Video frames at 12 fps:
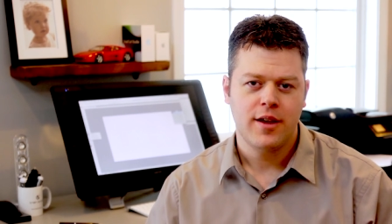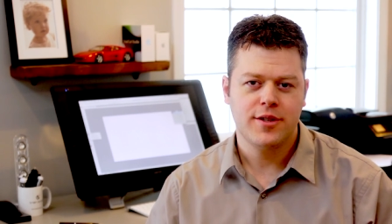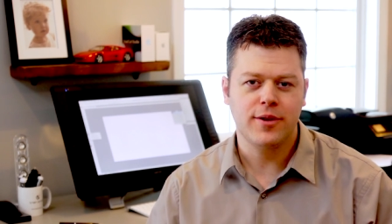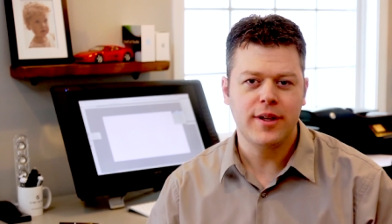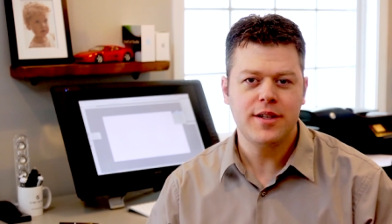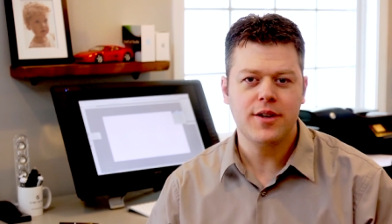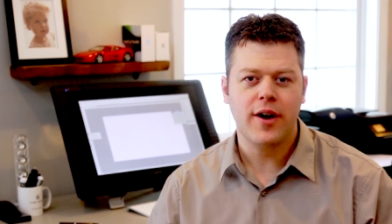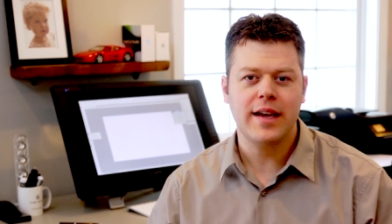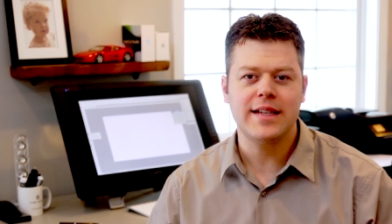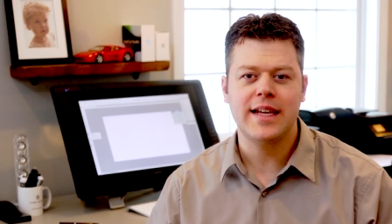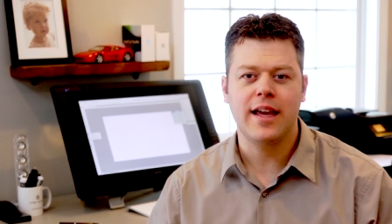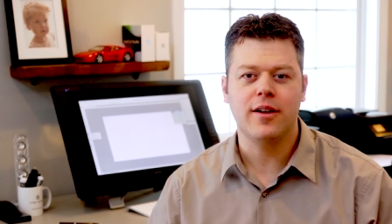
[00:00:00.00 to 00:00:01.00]
So let's go
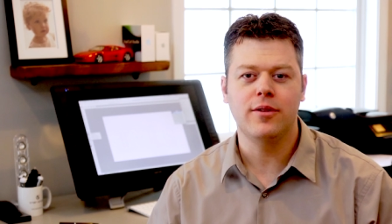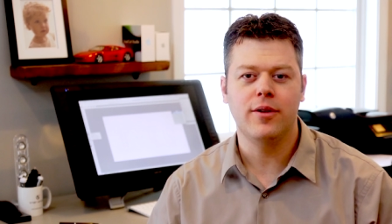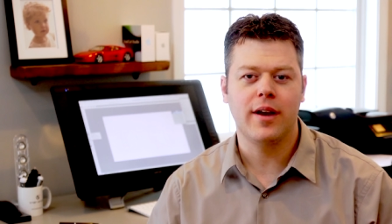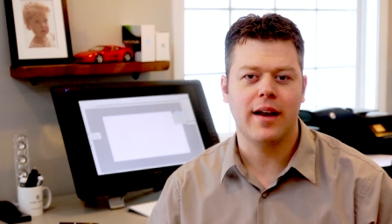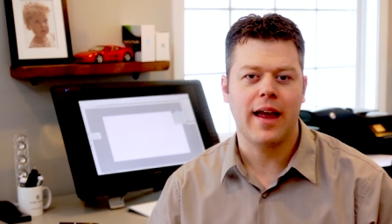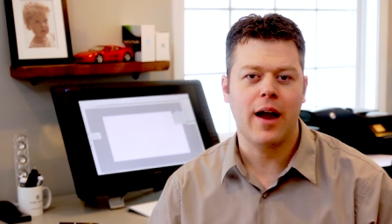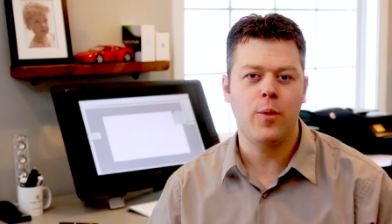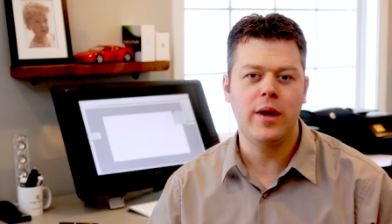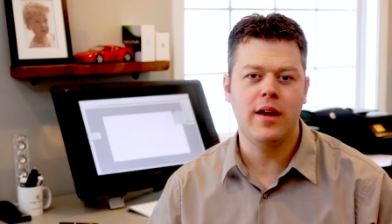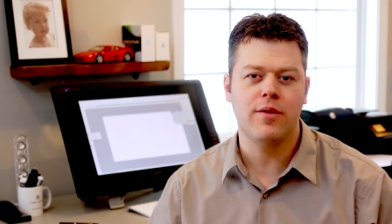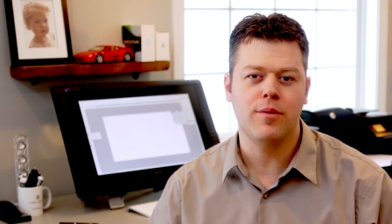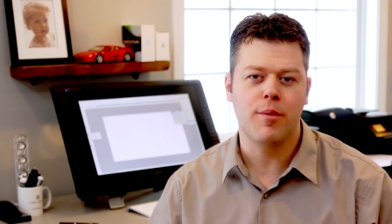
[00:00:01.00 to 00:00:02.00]
ahead and take a look at how
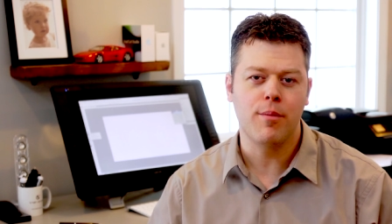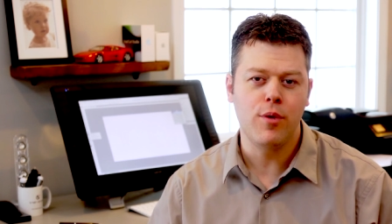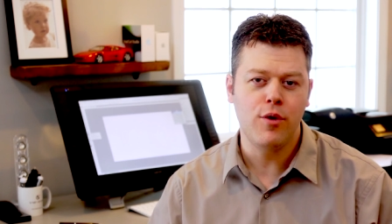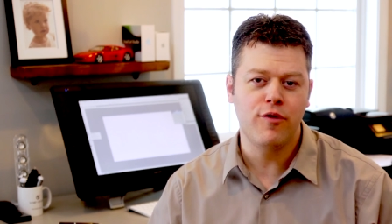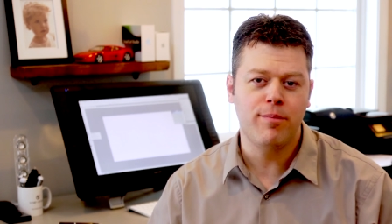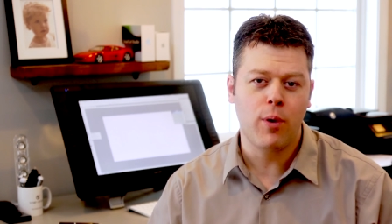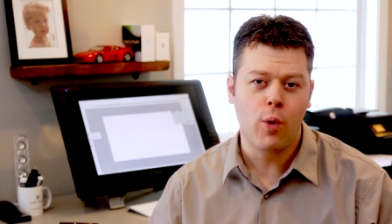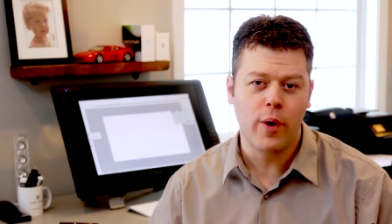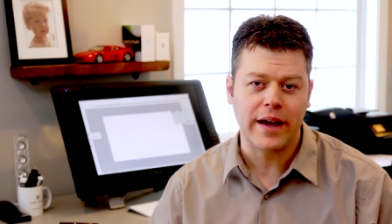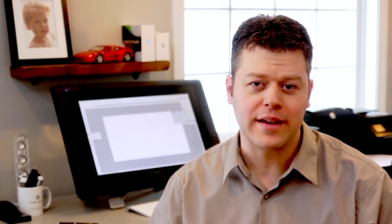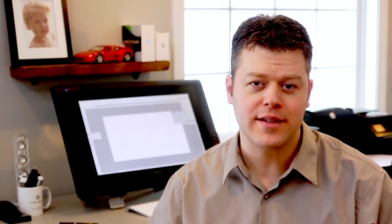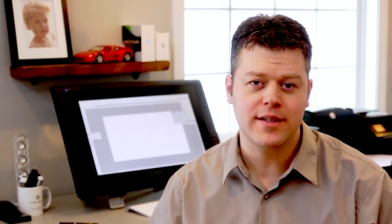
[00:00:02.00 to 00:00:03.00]
we can remove
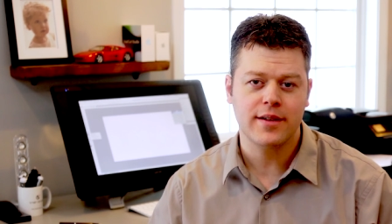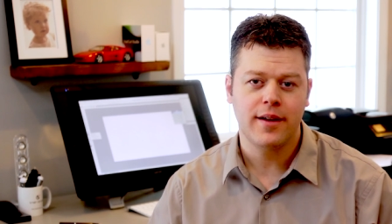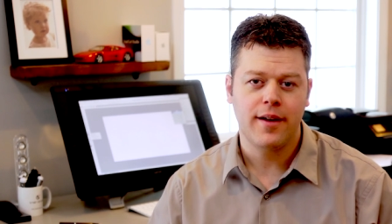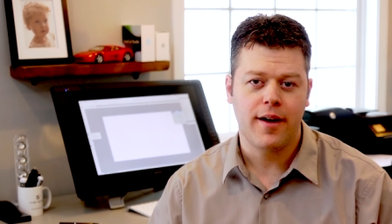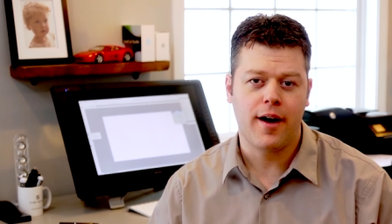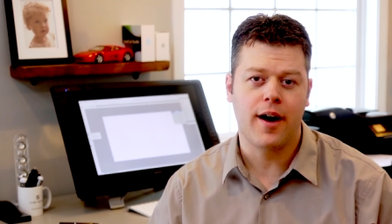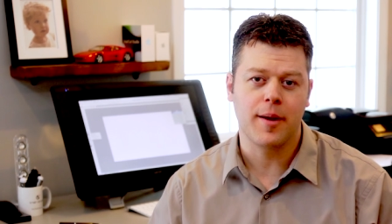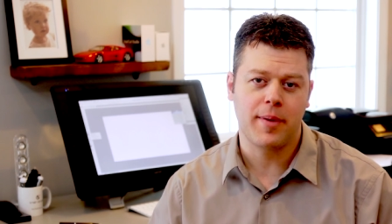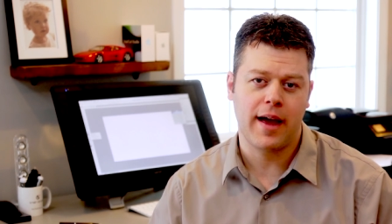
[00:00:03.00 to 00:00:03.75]
points on a